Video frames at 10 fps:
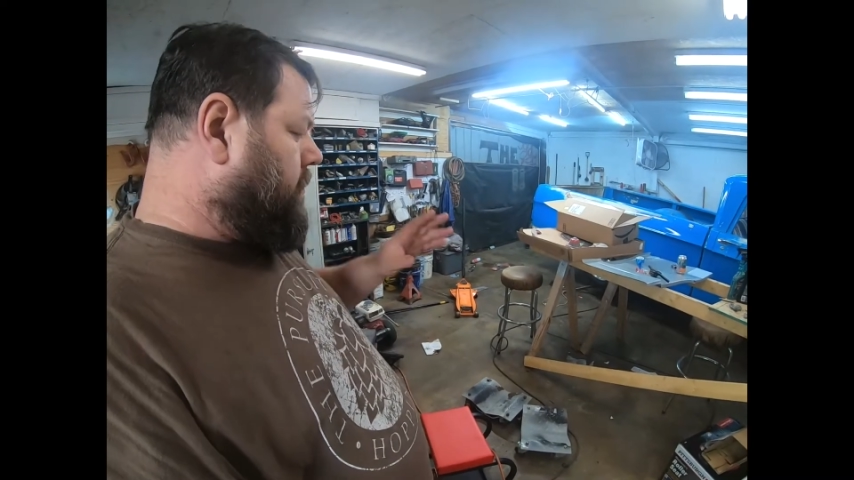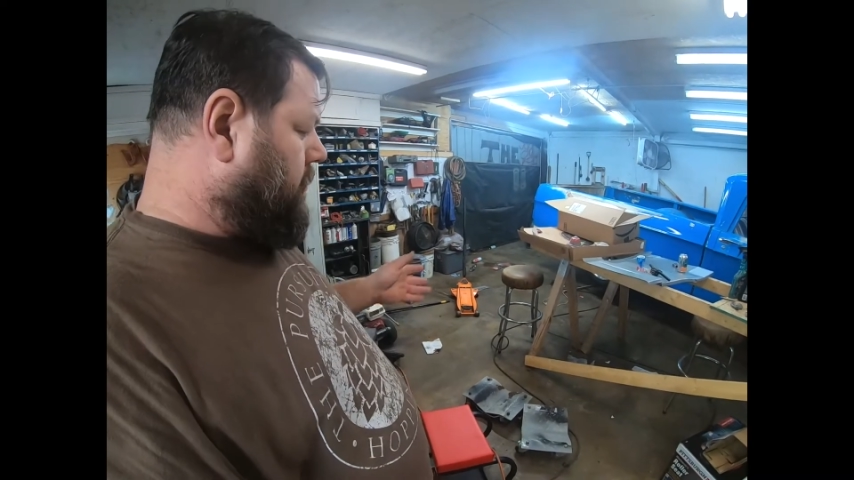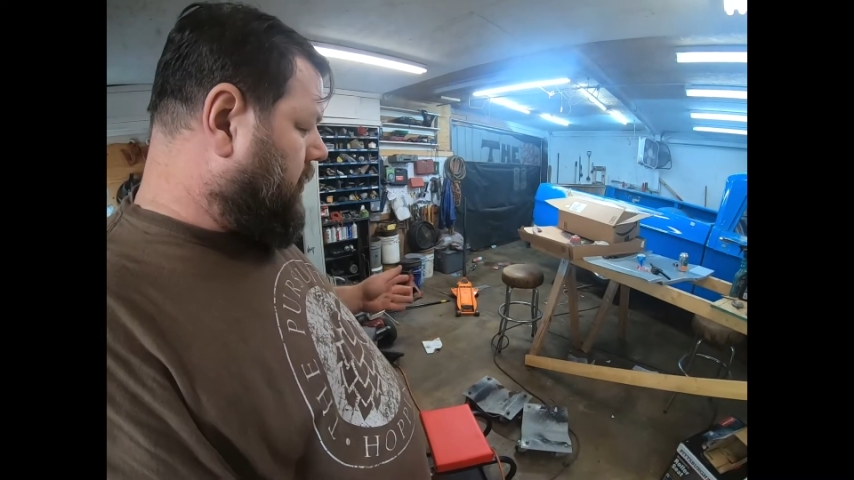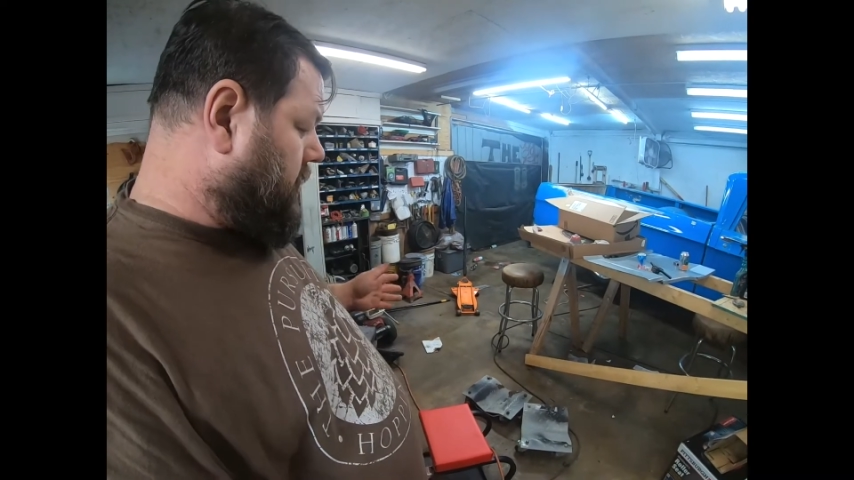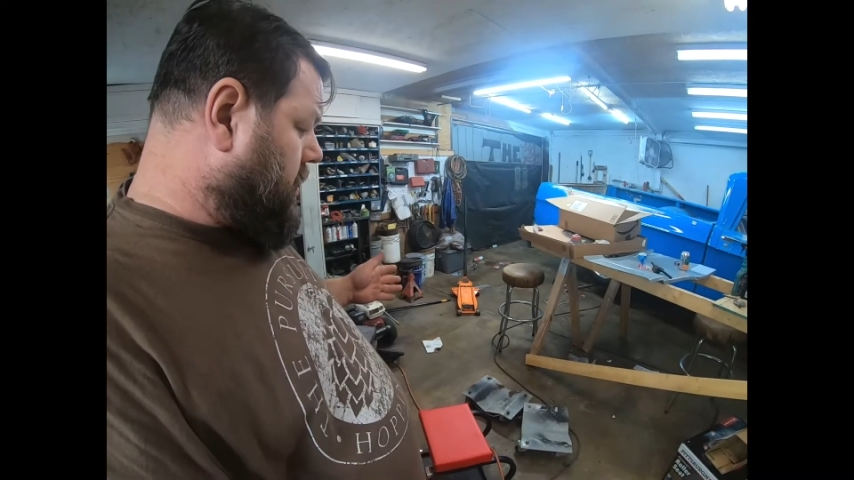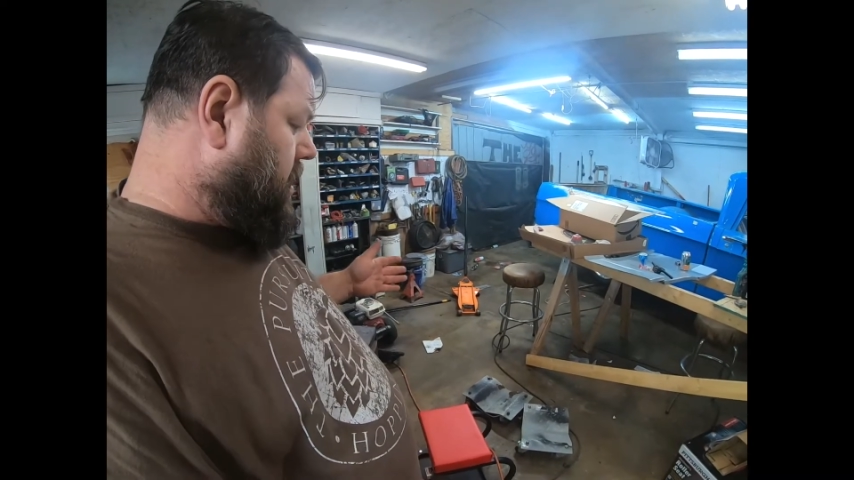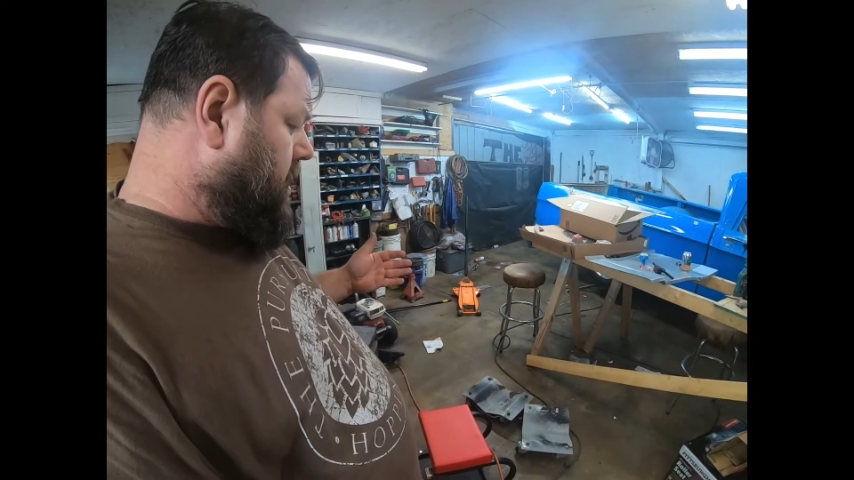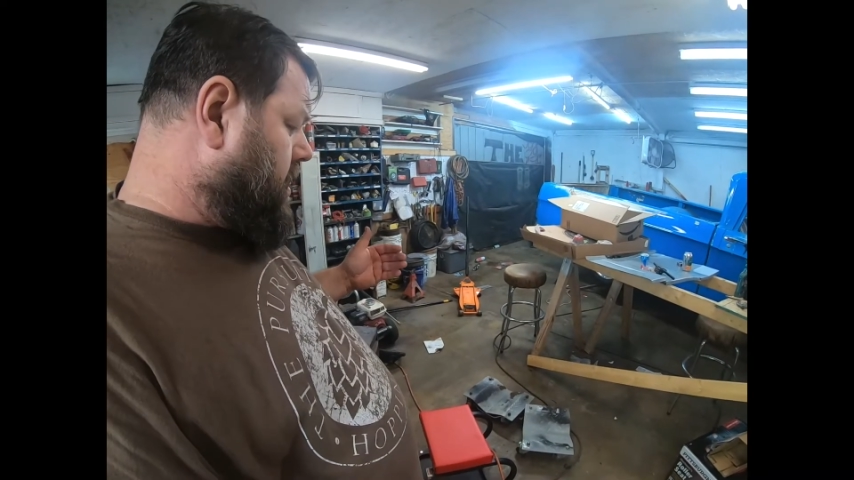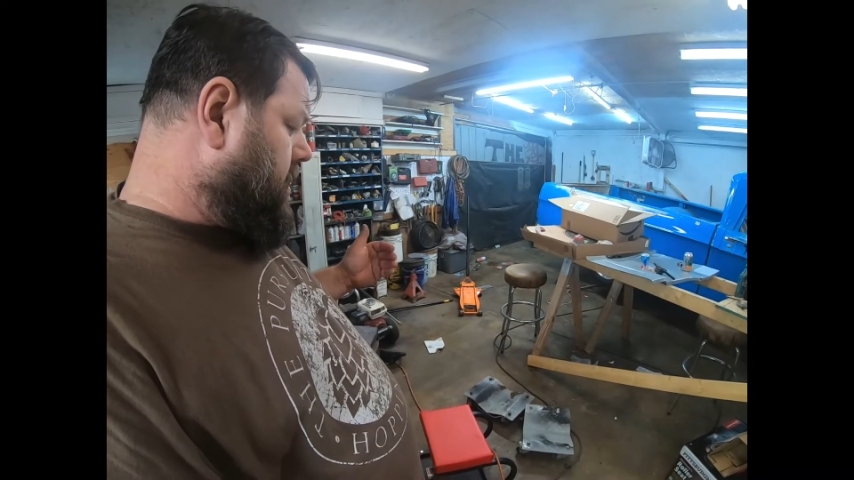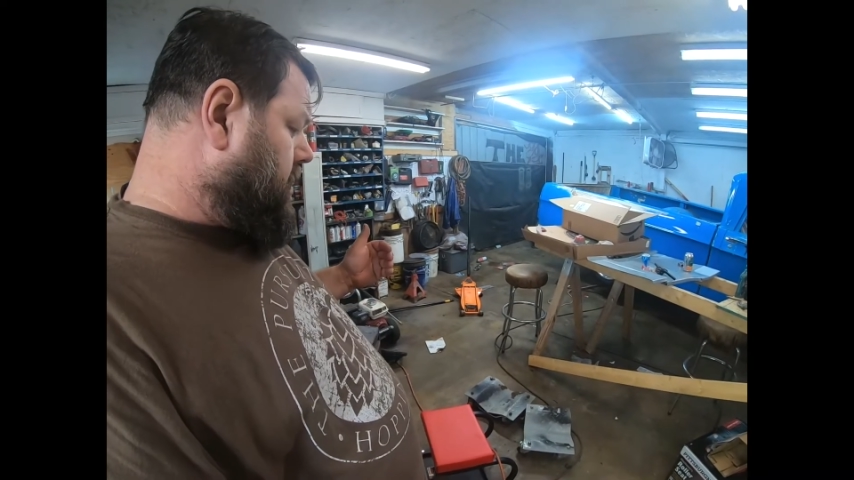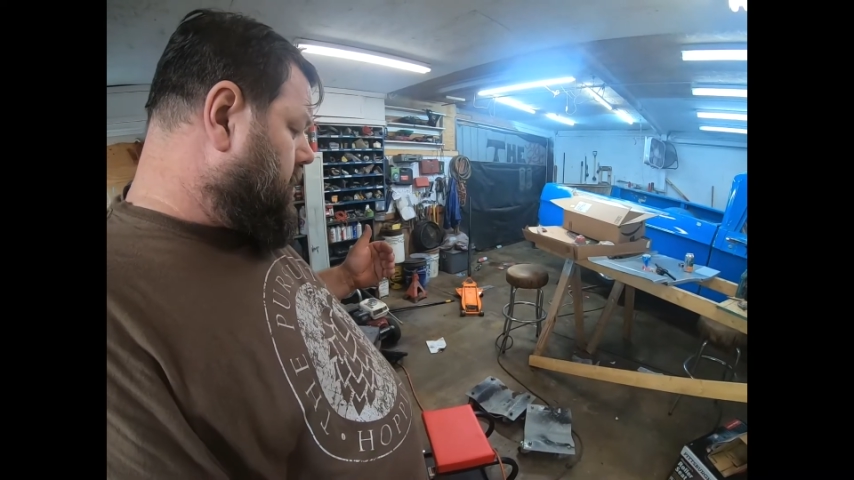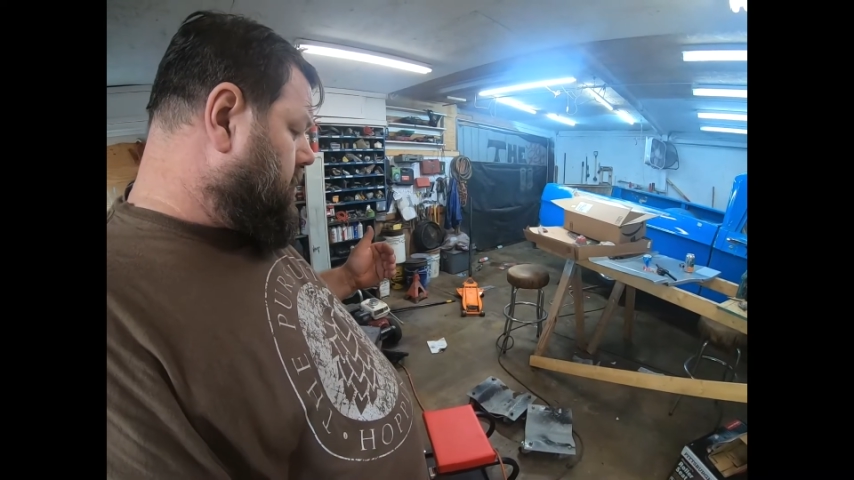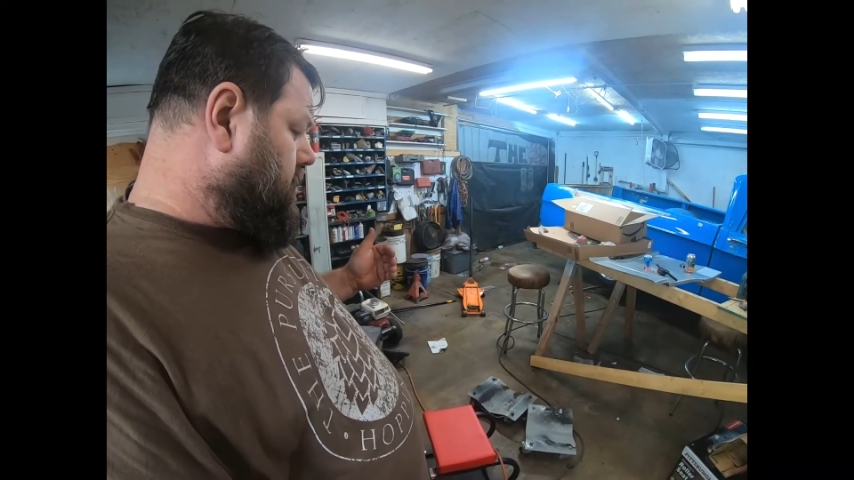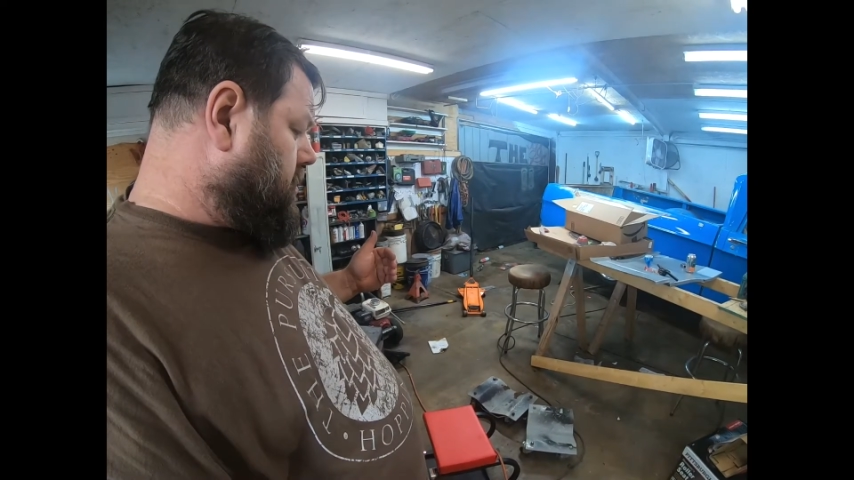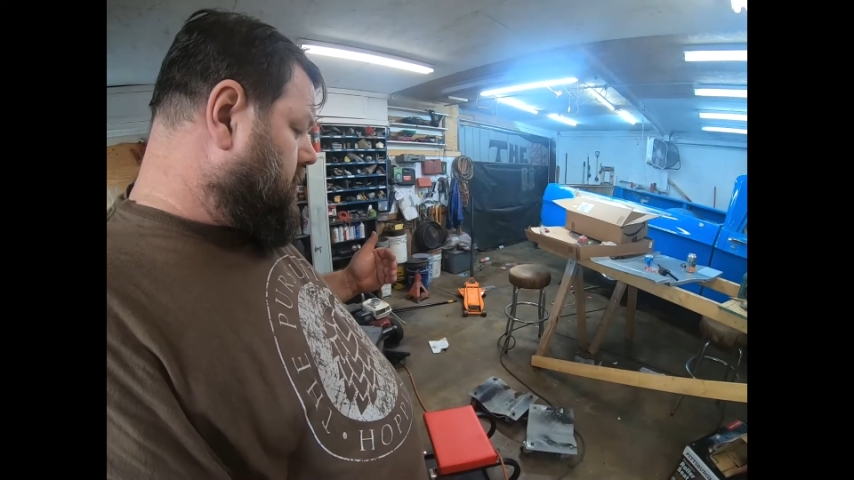But
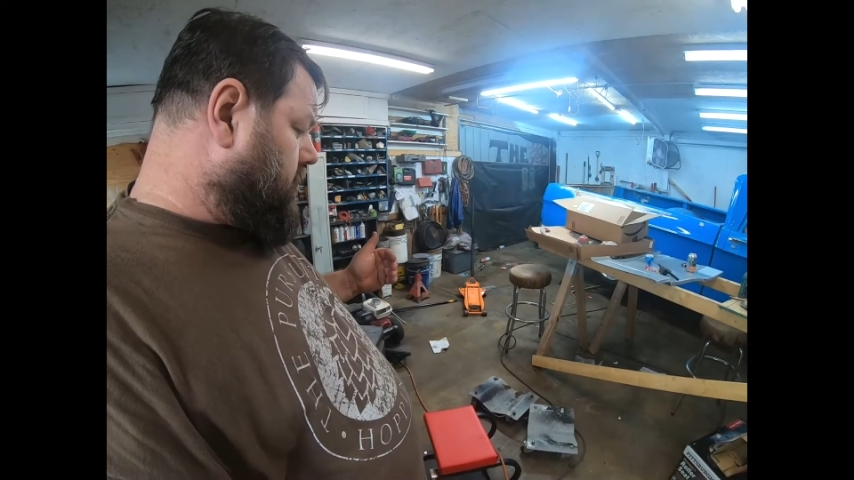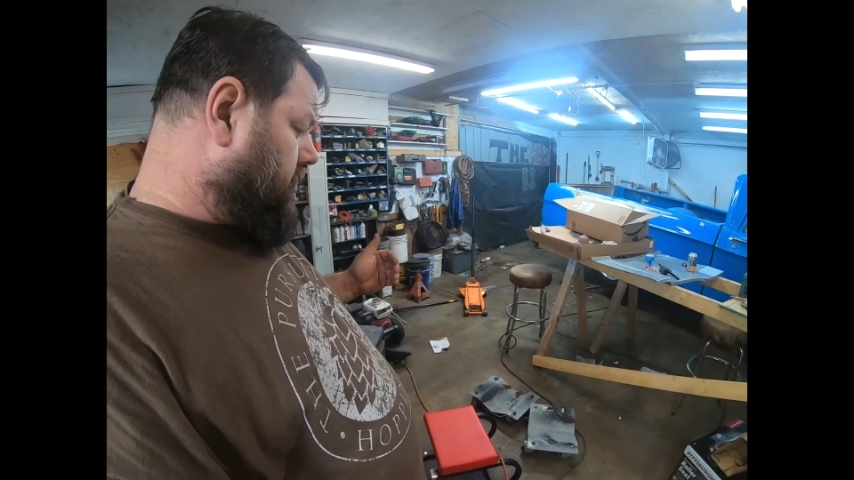when